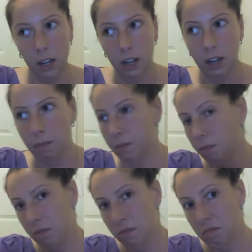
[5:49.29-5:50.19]
and
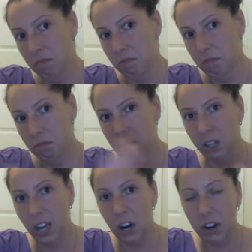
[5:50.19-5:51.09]

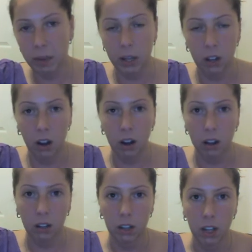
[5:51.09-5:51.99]
carry them
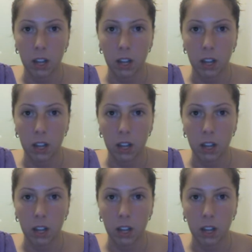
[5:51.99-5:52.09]
along.